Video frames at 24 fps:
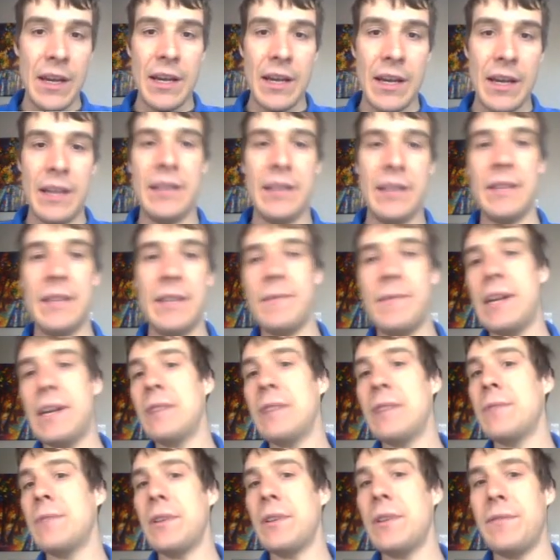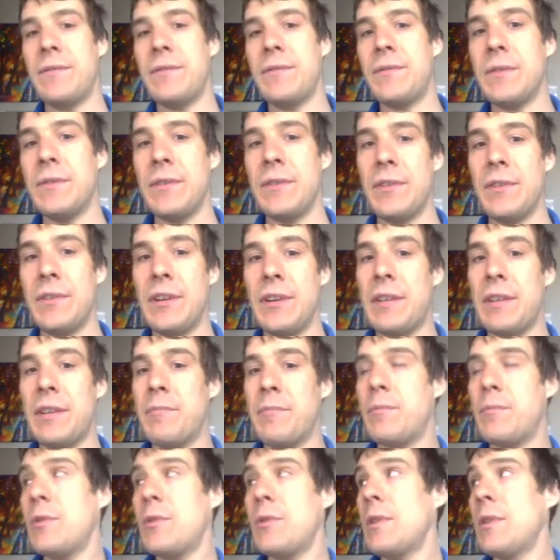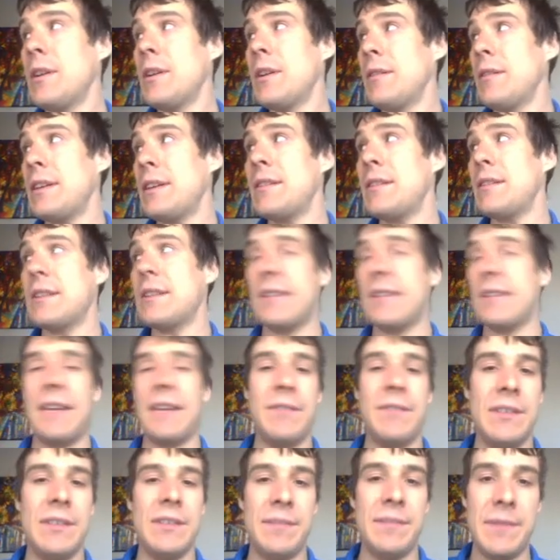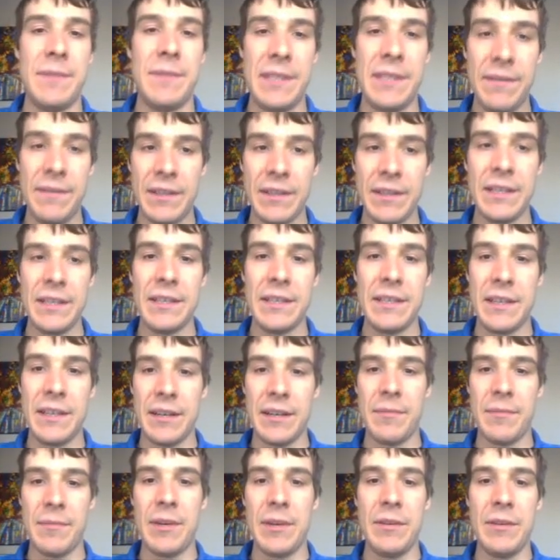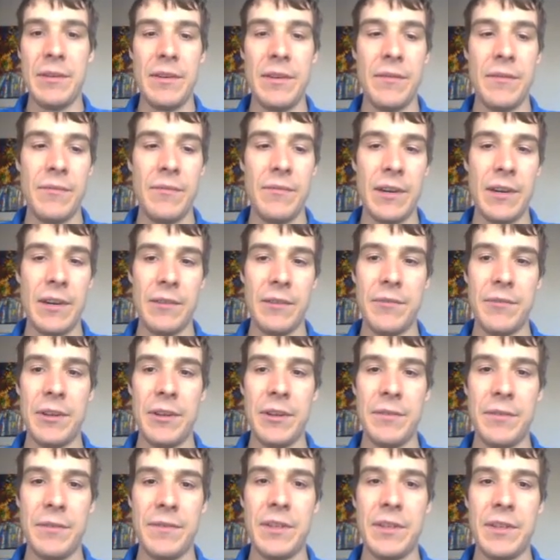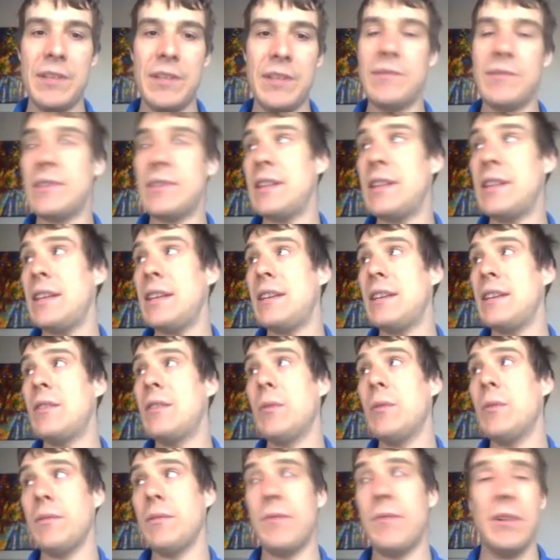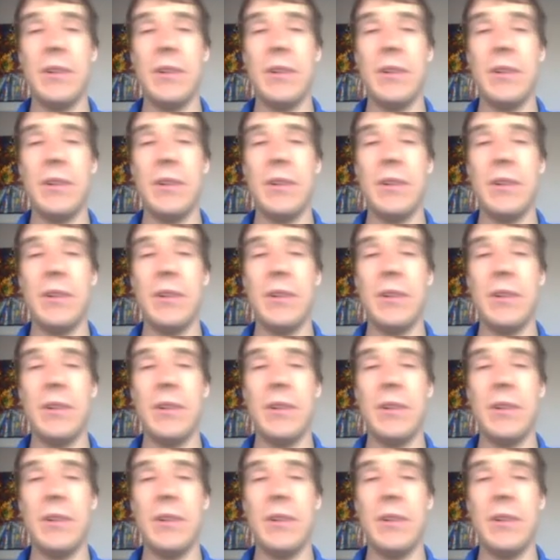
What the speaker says: Then we had Rutherford and Bohr that you guys have to specifically talk about, where Rutherford used the gold foil